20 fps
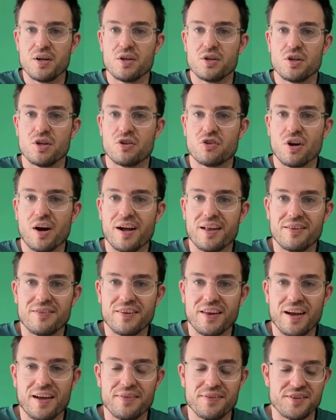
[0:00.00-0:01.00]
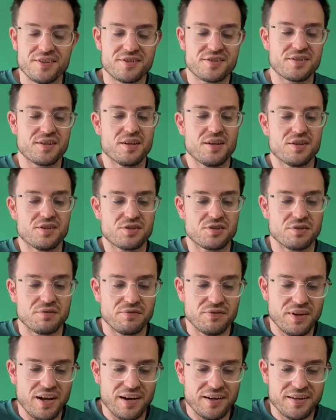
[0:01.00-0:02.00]
You tighten down this sort of
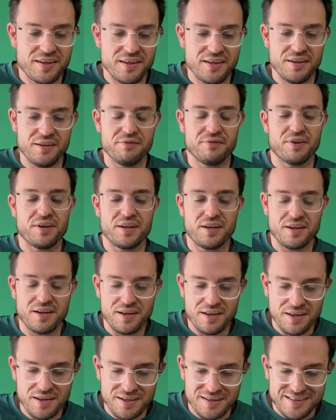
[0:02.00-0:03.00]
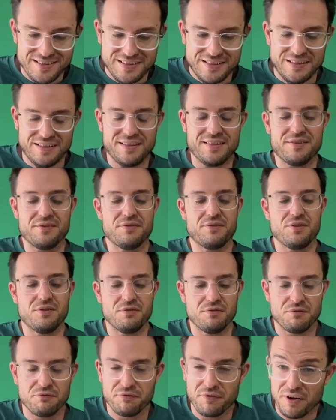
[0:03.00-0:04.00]
nut here, very,
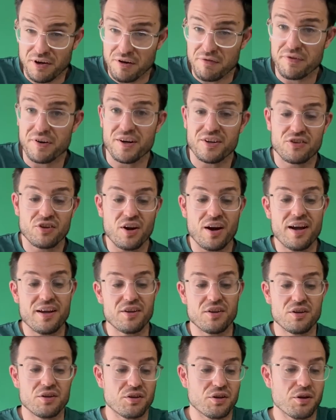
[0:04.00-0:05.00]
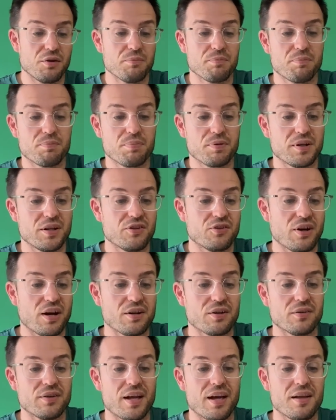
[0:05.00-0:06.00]
very, very tight. You can go pretty
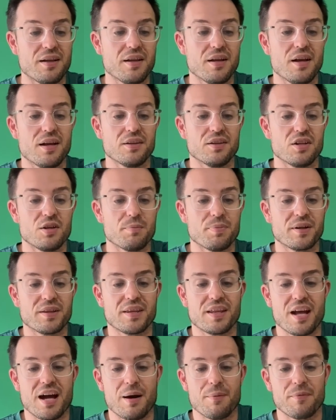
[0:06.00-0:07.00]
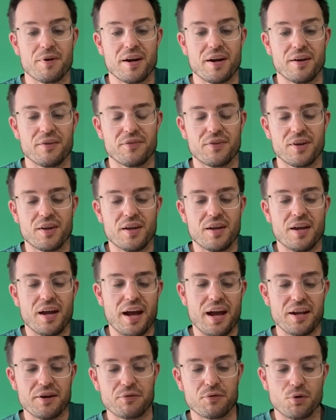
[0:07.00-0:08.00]
tight on that. And you bring the arm around.
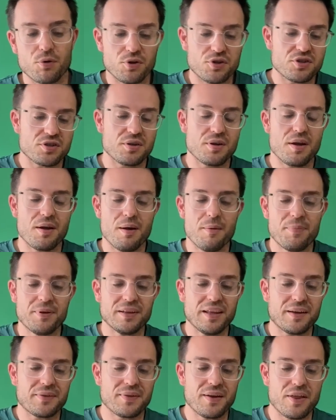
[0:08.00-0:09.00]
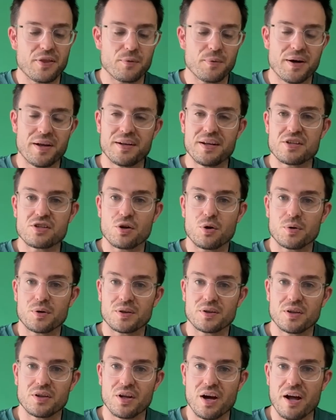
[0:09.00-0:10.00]
And of course, a bit like the other one, it's holding
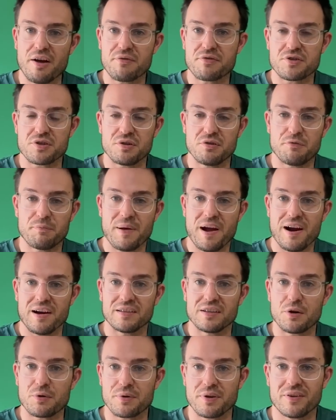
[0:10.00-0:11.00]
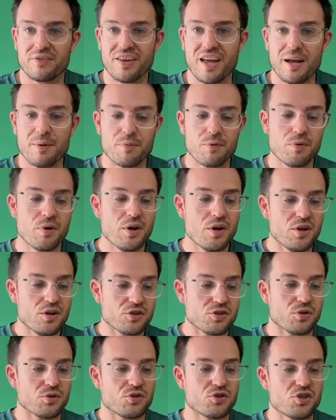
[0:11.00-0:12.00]
the knife sort of parallel to the table.
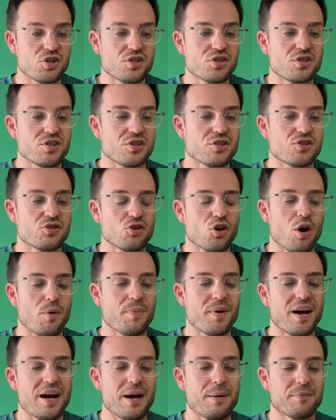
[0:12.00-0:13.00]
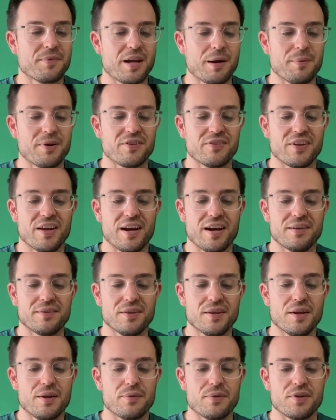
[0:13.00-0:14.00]
So it's just this top arm coming down
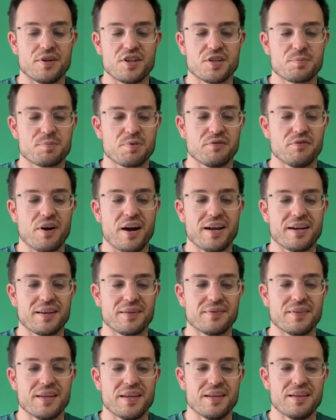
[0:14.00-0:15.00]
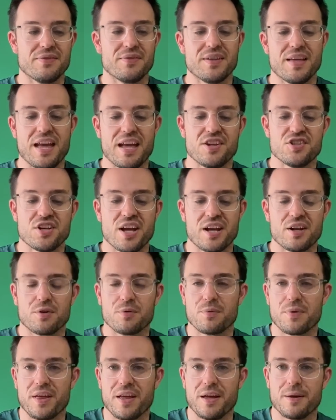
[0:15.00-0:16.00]
that is providing the, the edge
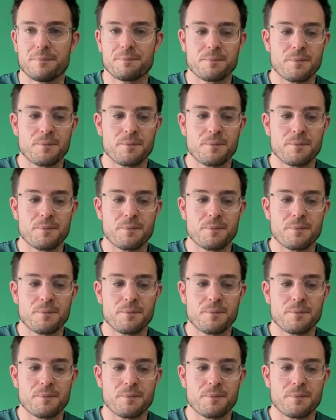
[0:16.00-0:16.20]
angle there.